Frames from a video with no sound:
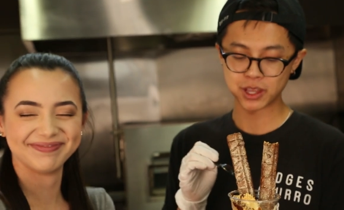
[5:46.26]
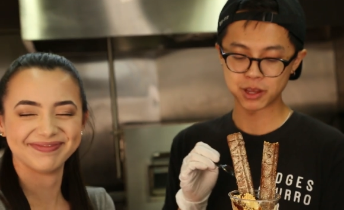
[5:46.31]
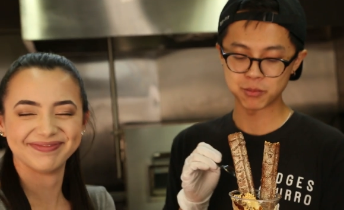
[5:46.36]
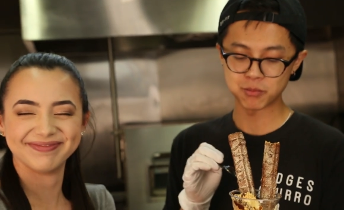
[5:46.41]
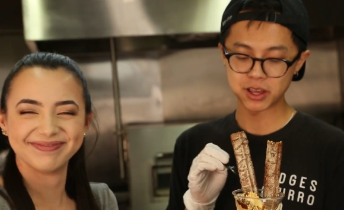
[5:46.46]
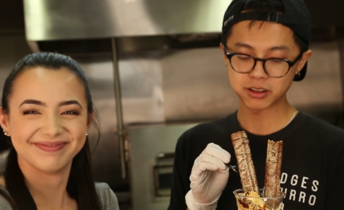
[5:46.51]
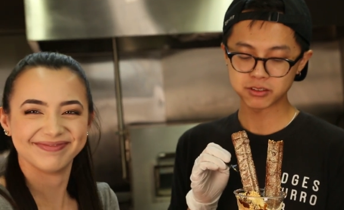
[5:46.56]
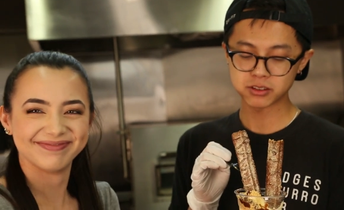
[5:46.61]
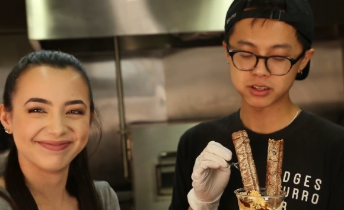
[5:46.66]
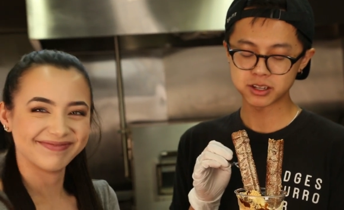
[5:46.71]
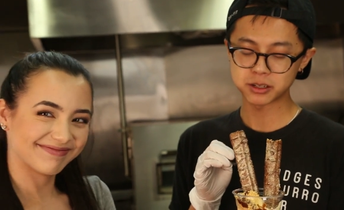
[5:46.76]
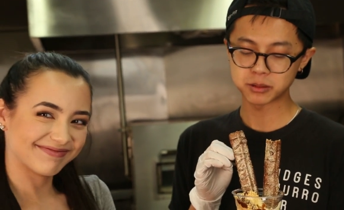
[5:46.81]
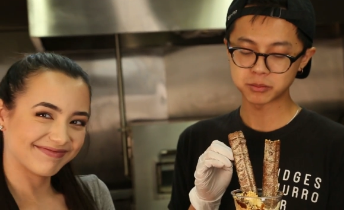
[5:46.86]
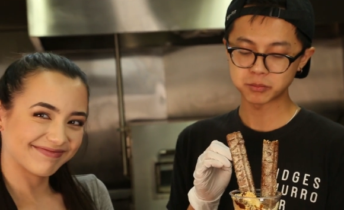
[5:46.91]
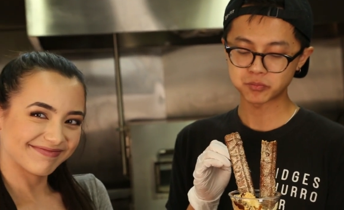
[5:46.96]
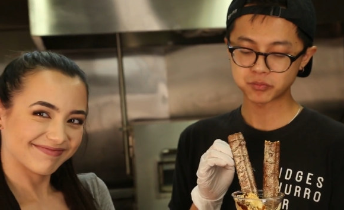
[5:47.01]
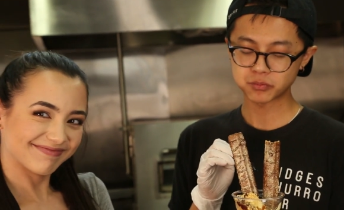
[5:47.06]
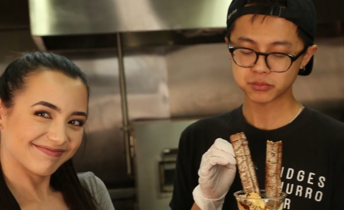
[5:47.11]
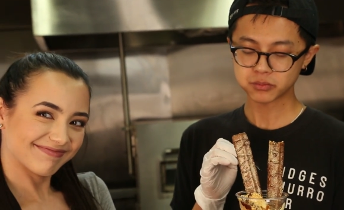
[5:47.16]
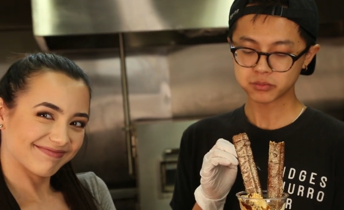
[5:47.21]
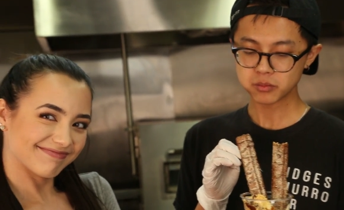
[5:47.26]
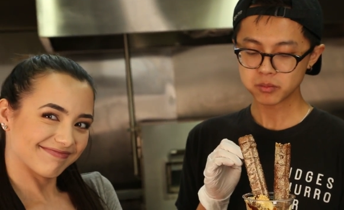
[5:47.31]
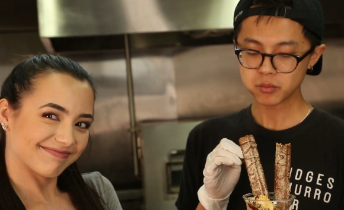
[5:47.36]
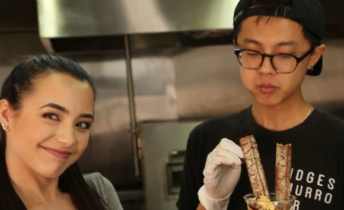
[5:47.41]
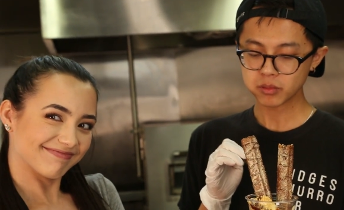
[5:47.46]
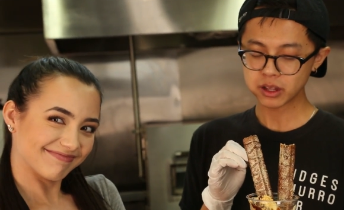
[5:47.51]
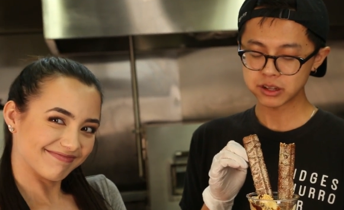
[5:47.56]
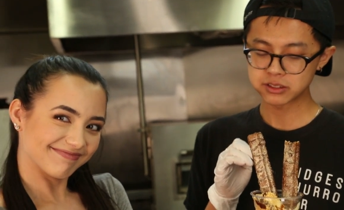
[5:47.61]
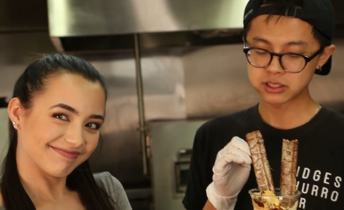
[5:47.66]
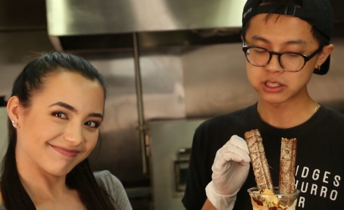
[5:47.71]
Speaker 1: It makes it
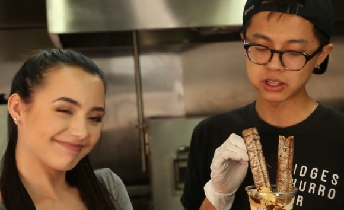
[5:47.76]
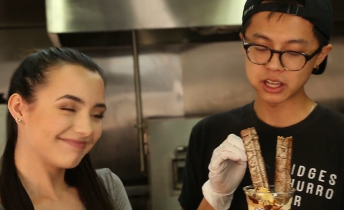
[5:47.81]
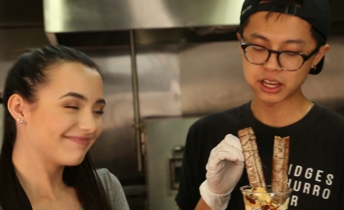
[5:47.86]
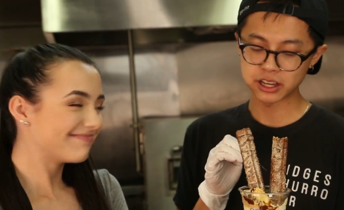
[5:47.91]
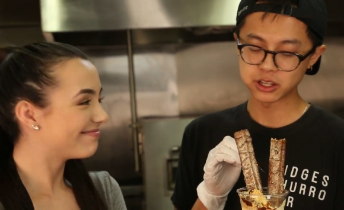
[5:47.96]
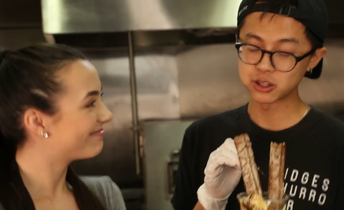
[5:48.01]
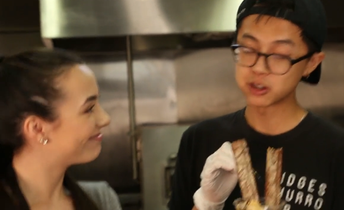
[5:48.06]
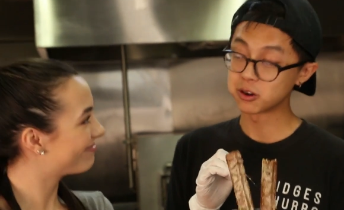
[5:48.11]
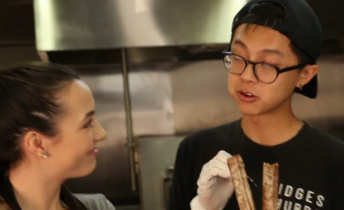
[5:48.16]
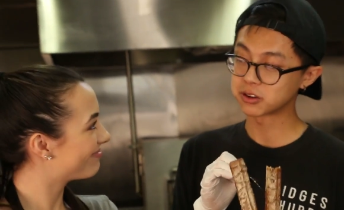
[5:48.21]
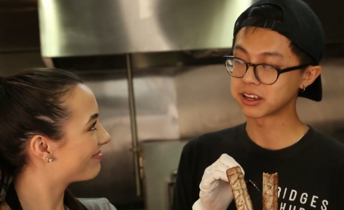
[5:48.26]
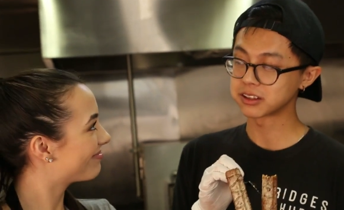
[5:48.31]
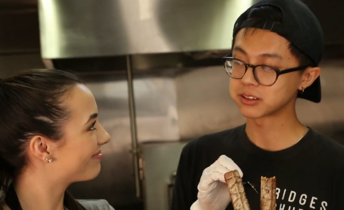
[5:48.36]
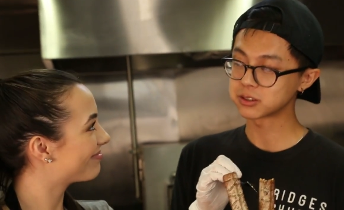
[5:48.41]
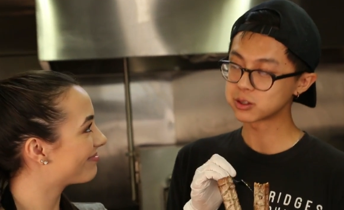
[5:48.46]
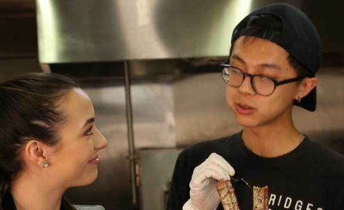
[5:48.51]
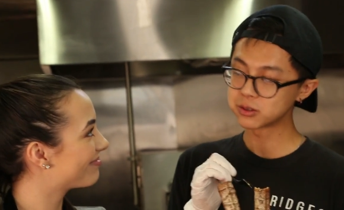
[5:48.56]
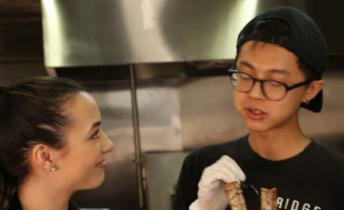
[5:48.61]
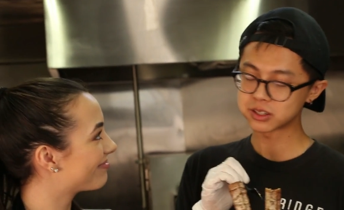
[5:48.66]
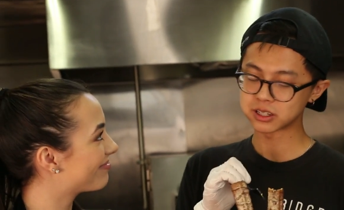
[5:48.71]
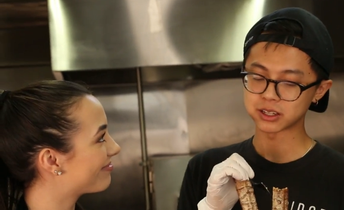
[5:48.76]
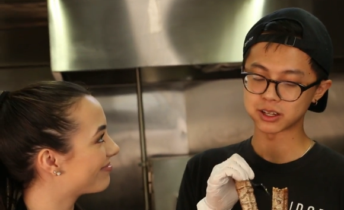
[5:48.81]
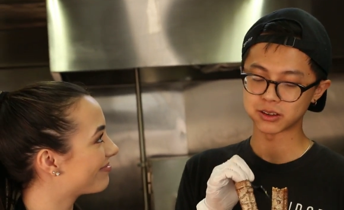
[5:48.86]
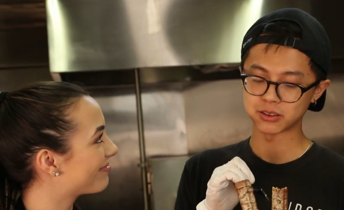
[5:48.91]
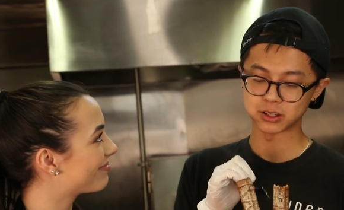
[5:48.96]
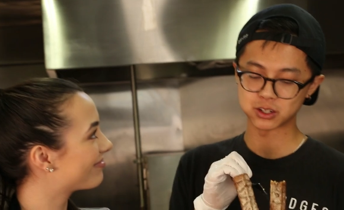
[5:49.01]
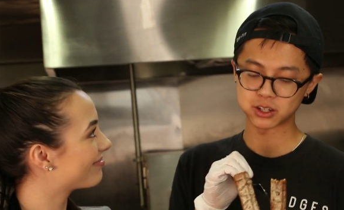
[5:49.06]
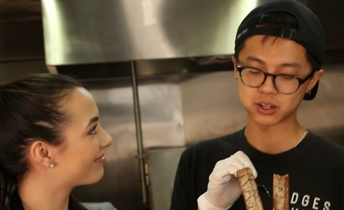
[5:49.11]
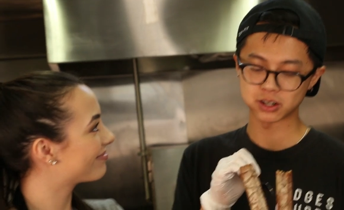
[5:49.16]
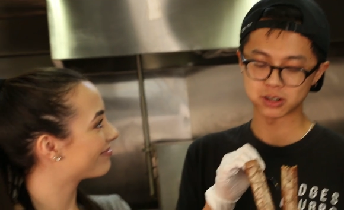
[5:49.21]
so that you don't get too sick of
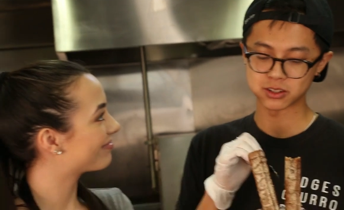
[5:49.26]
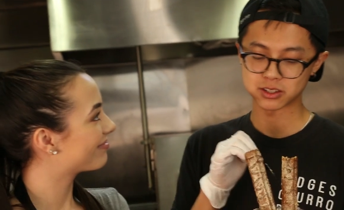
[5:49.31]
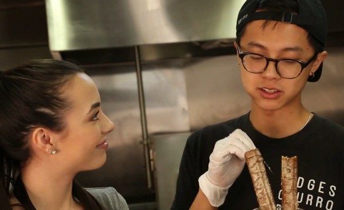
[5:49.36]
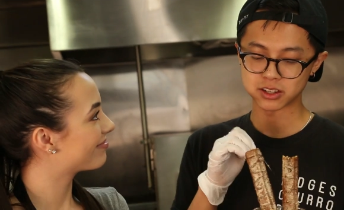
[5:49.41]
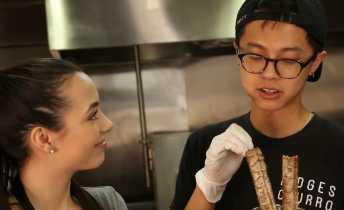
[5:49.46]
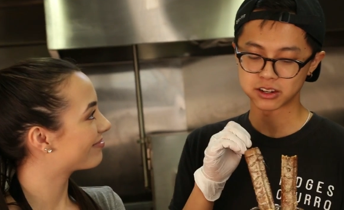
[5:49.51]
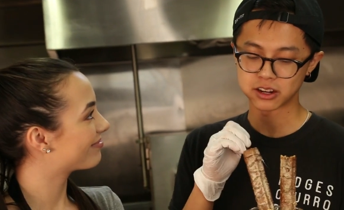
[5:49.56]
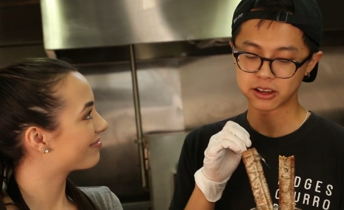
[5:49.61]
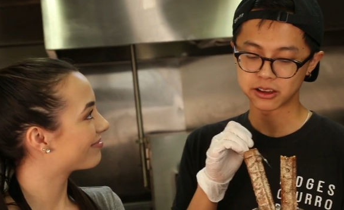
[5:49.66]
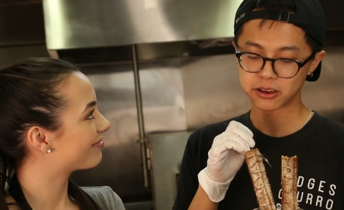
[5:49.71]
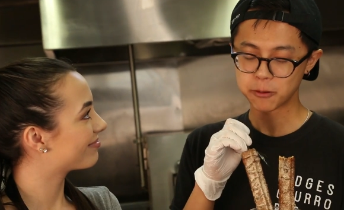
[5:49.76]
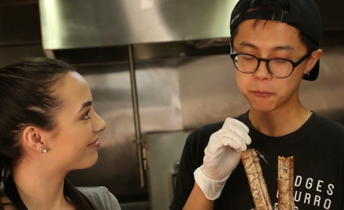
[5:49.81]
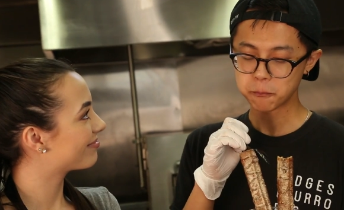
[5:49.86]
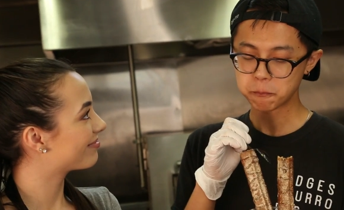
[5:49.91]
the churro sundae. Okay.